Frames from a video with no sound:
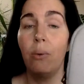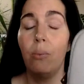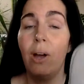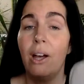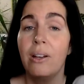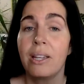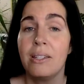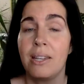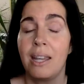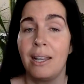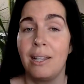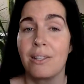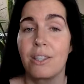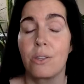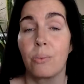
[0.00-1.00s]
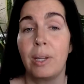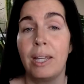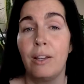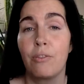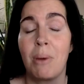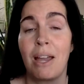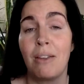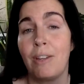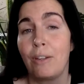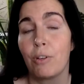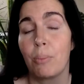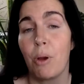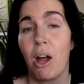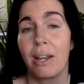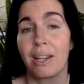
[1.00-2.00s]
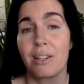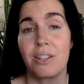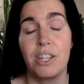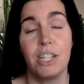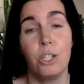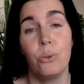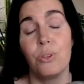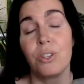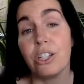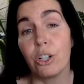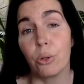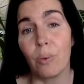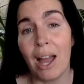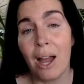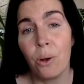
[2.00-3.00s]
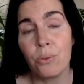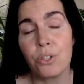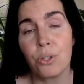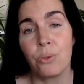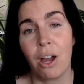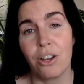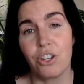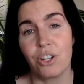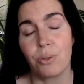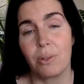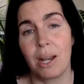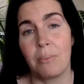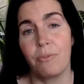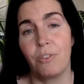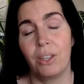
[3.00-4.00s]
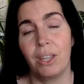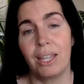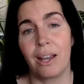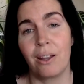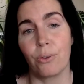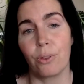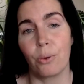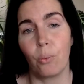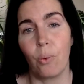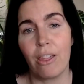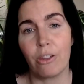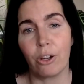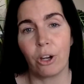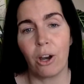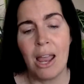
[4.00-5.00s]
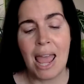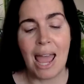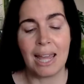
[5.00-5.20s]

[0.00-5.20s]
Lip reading: Well contains 3 of my favorite products to use year round, so not just when I'm feeling under the weather.